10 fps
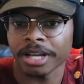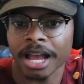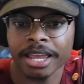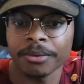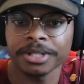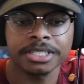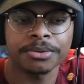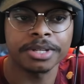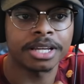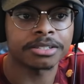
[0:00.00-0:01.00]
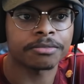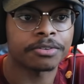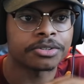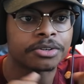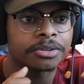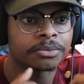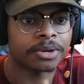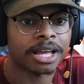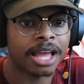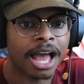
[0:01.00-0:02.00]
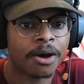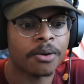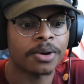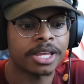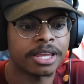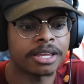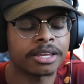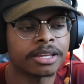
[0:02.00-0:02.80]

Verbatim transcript: I can't wait to see what he does in the future and how he